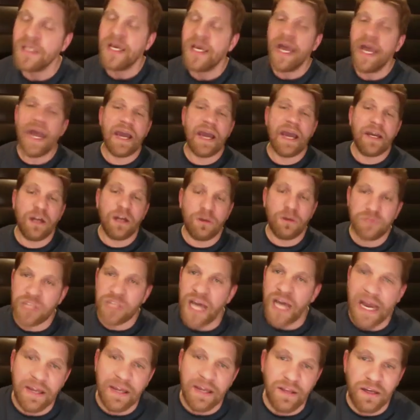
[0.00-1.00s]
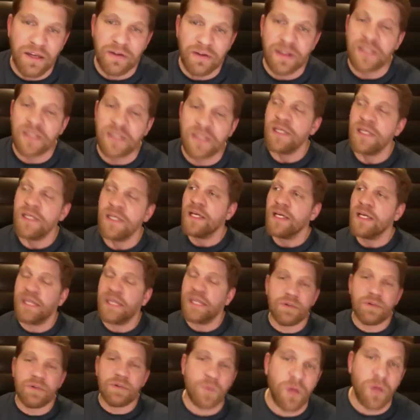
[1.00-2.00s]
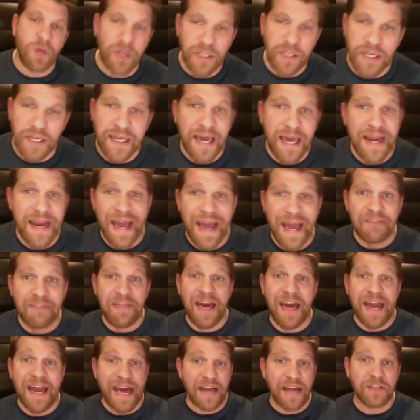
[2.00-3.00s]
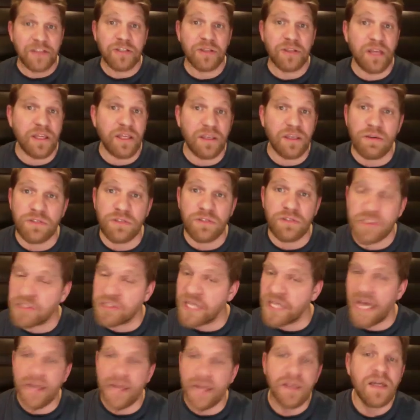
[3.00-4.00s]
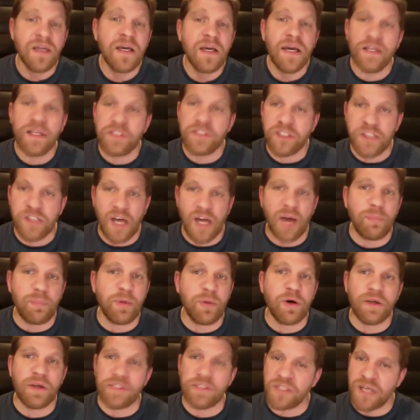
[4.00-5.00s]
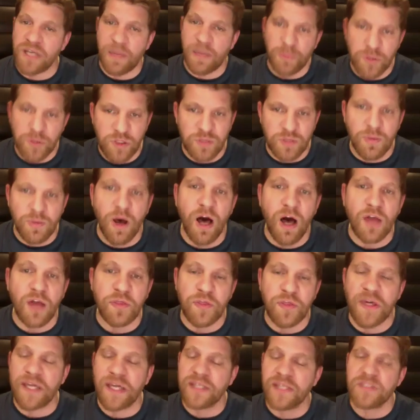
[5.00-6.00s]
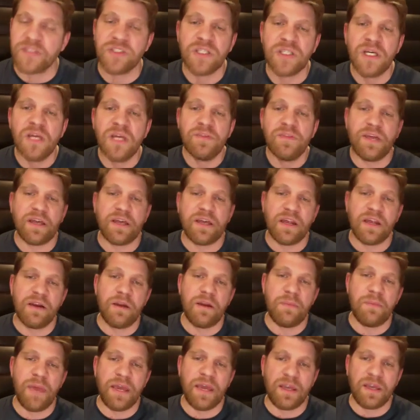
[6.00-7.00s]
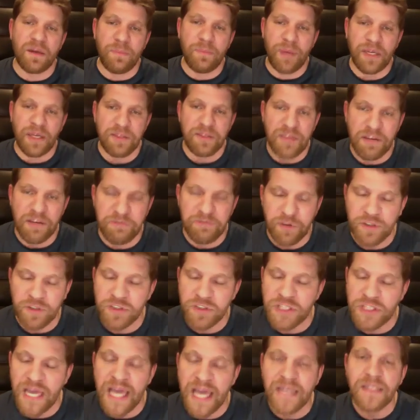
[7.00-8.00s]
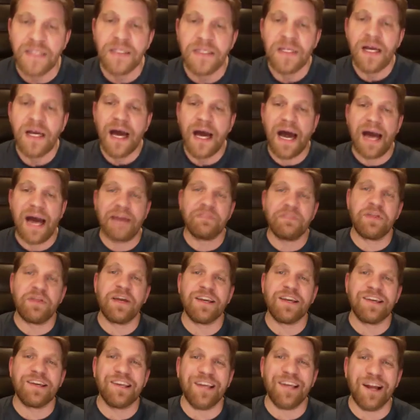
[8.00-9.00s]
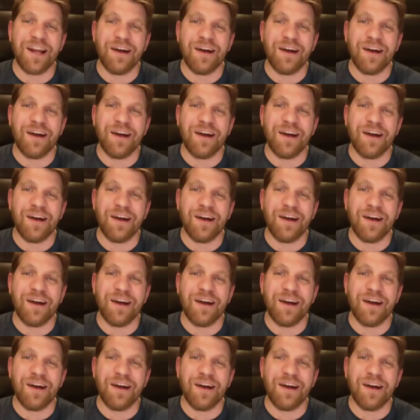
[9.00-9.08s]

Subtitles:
hey, I know Tyler. And he was willing to kind of have that attitude. Like you just said, it's a couple small things that can end up making a big difference. And I think,